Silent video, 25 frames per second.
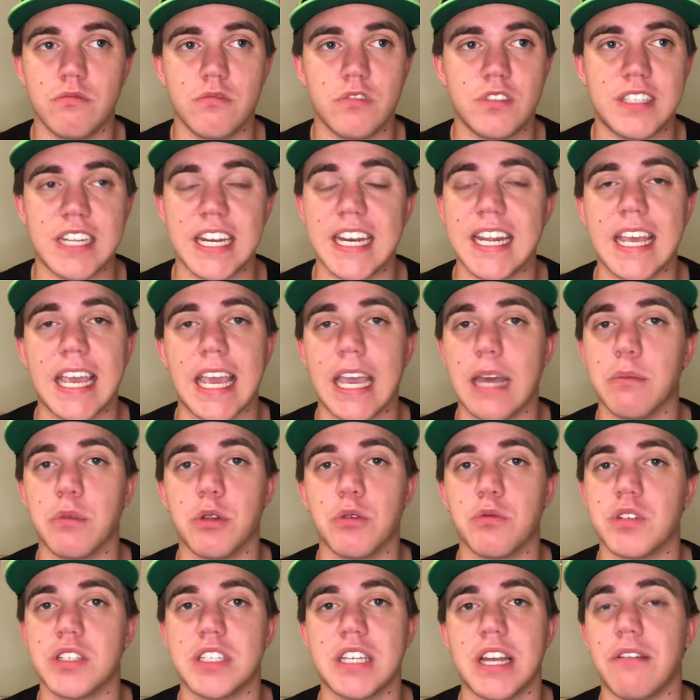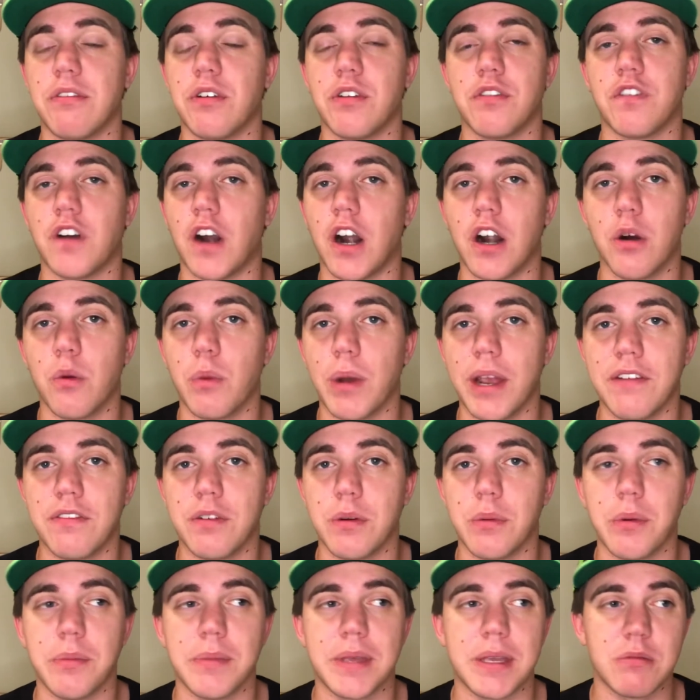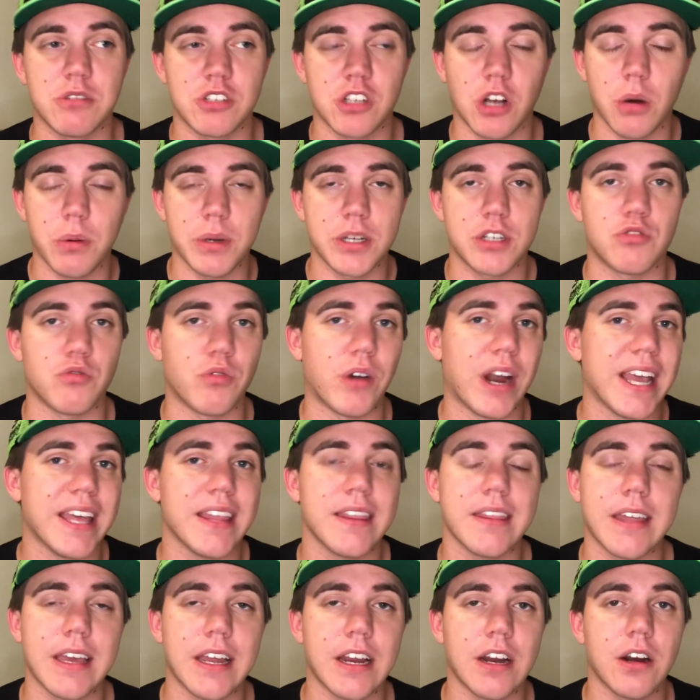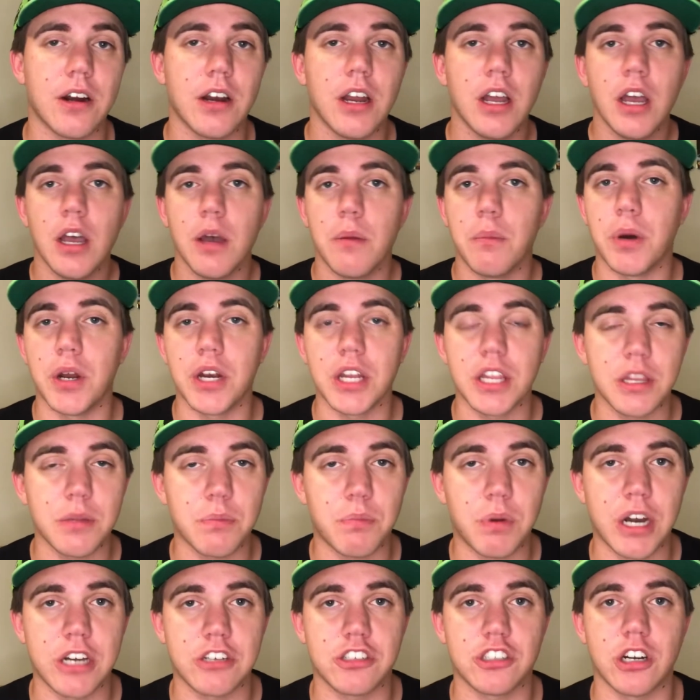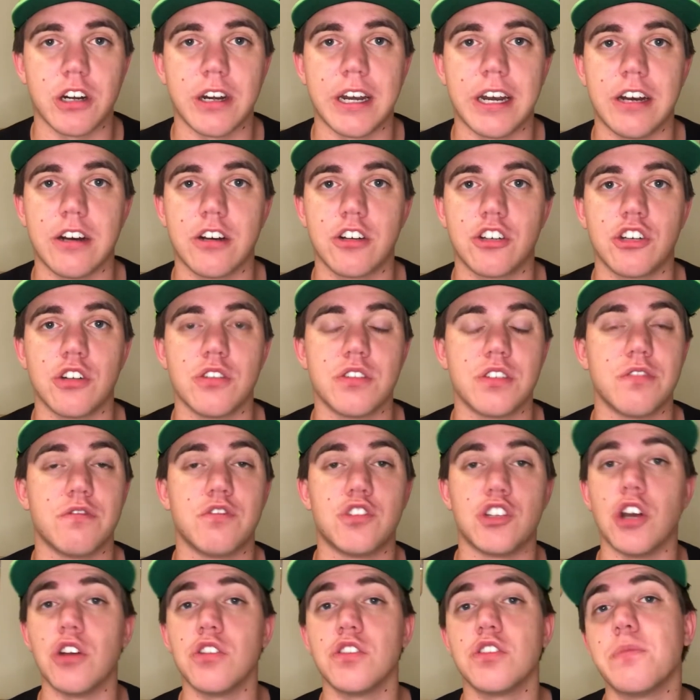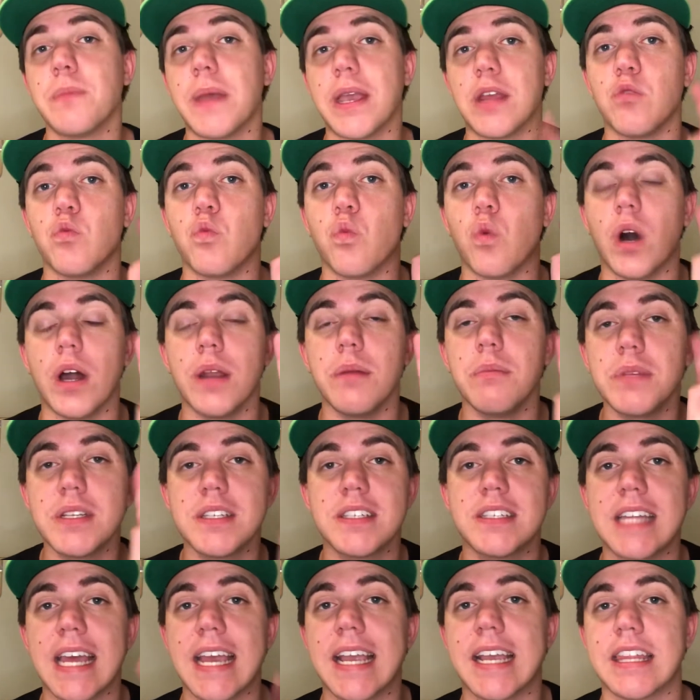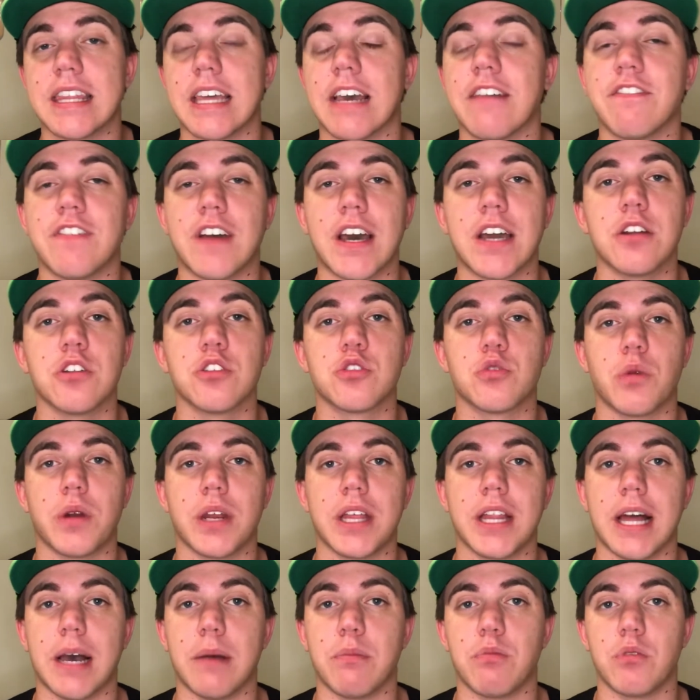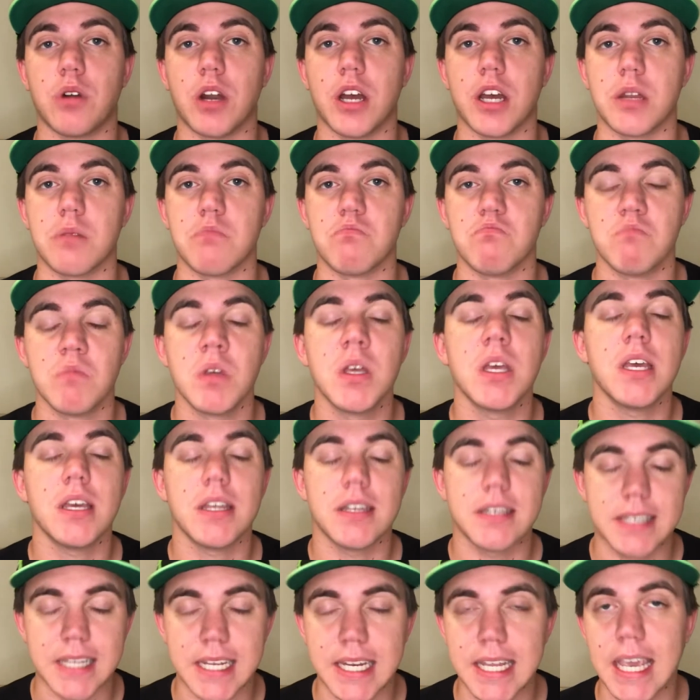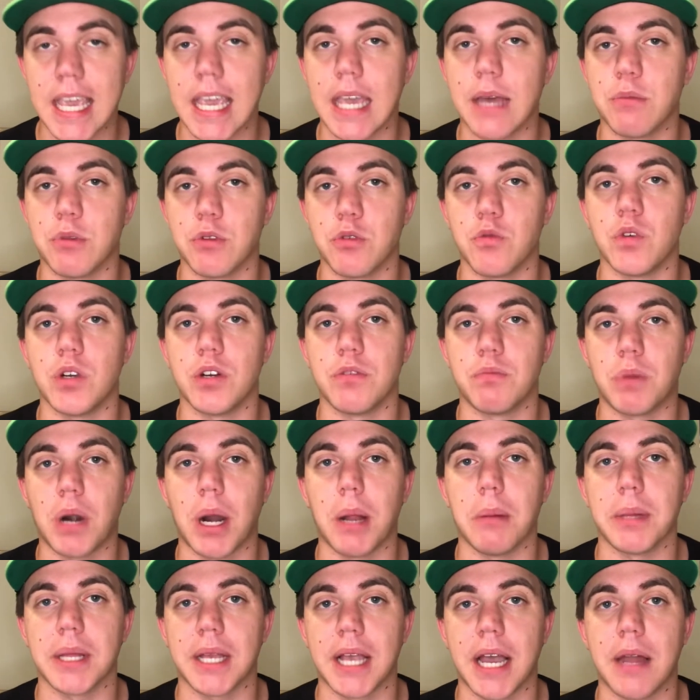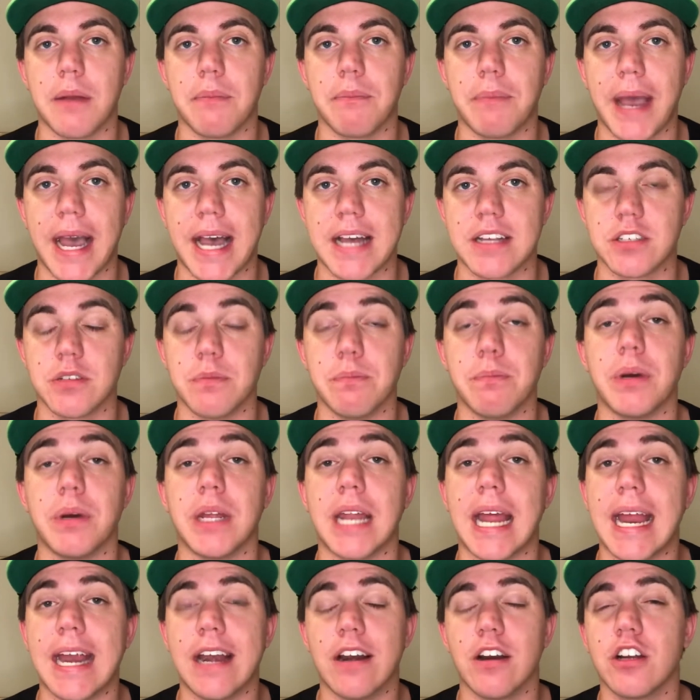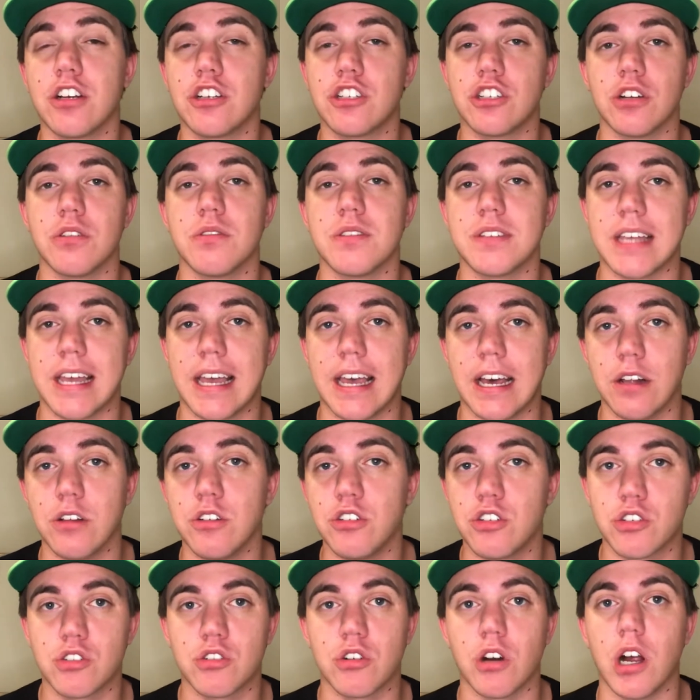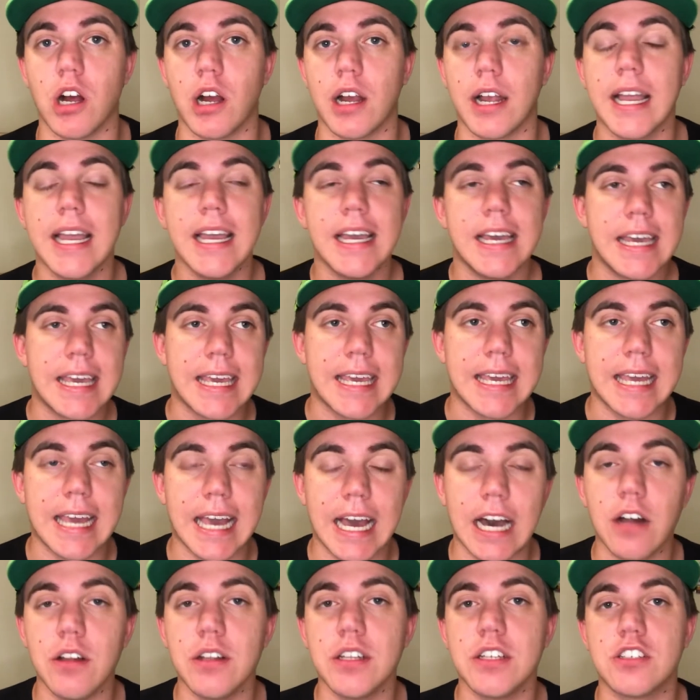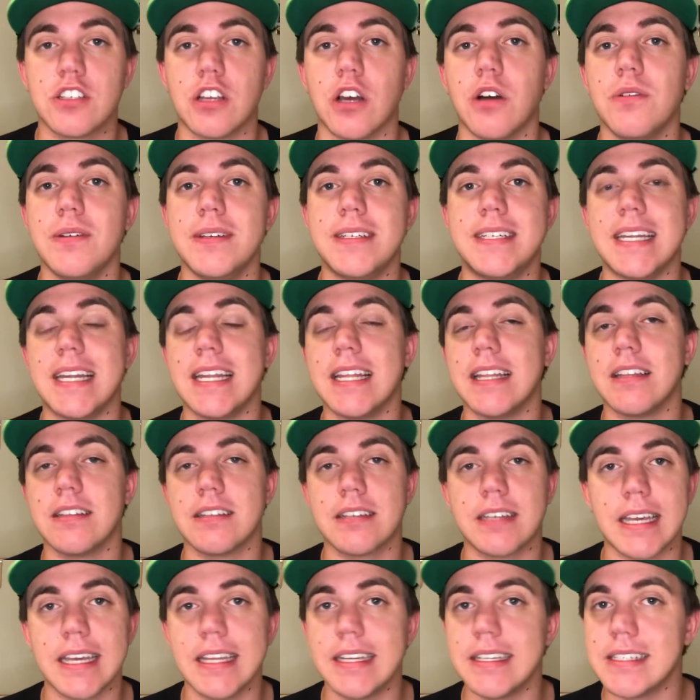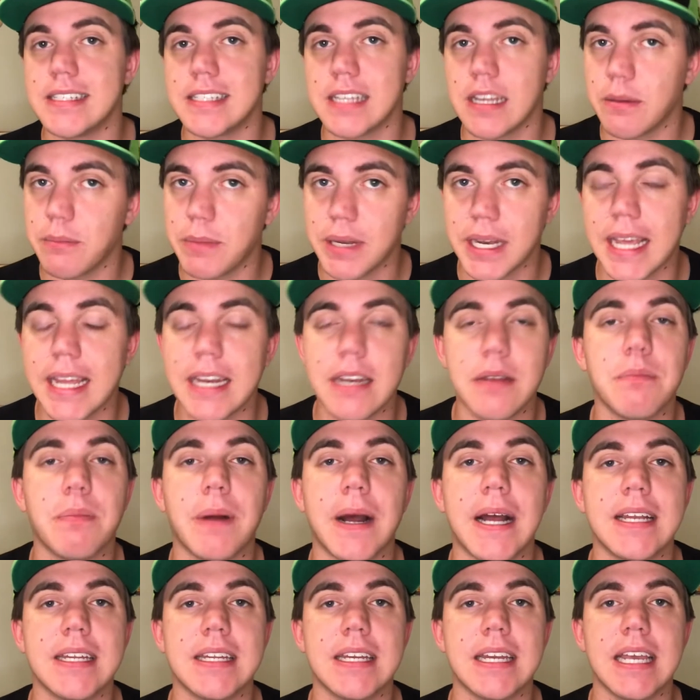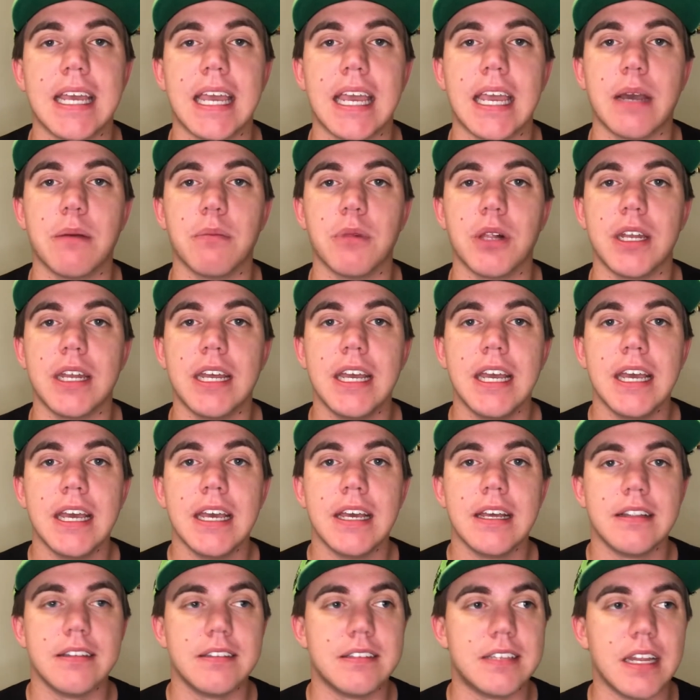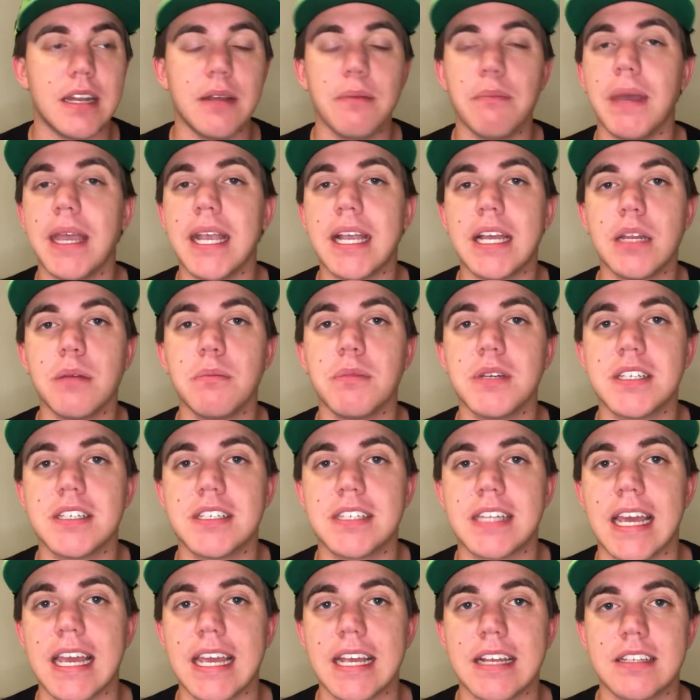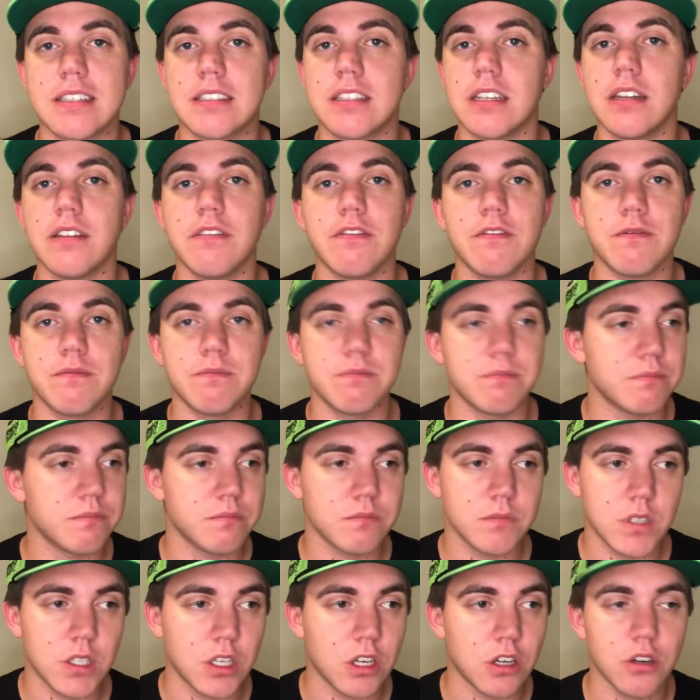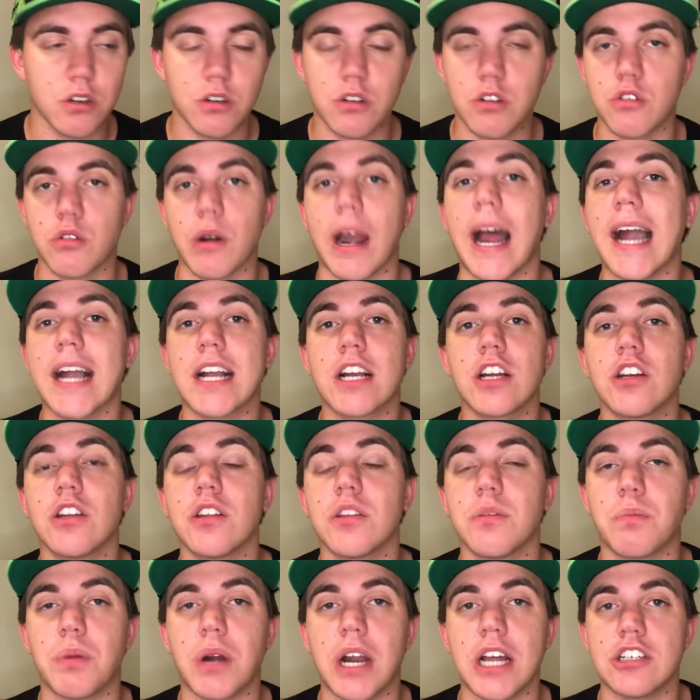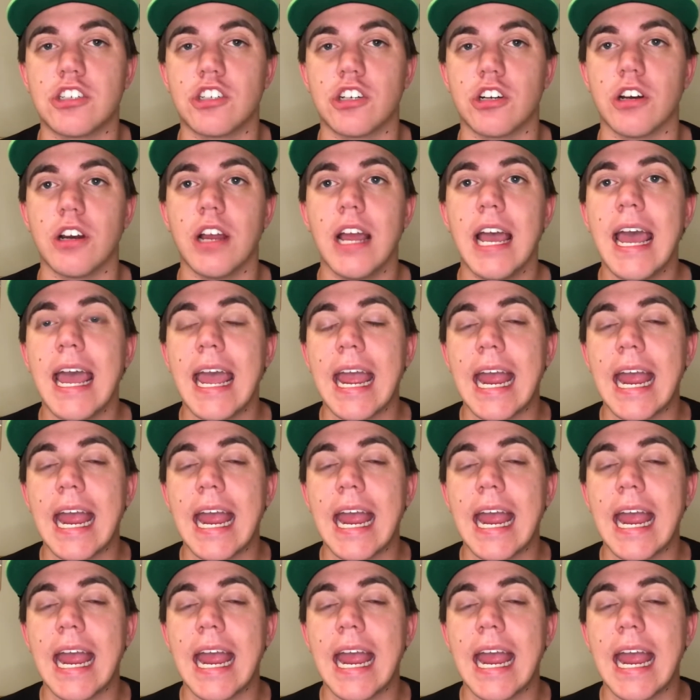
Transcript: Denny Hamlin was never far away from him. He was always right there, putting the pressure on Erik Jones. If Jones made one mistake in that final 20 lap run, Denny Hamlin would have probably gotten past him. But Erik Jones held strong. He held his own, didn't get intimidated by Denny Hamlin, didn't make any mistakes, didn't, you know, crack under the pressure.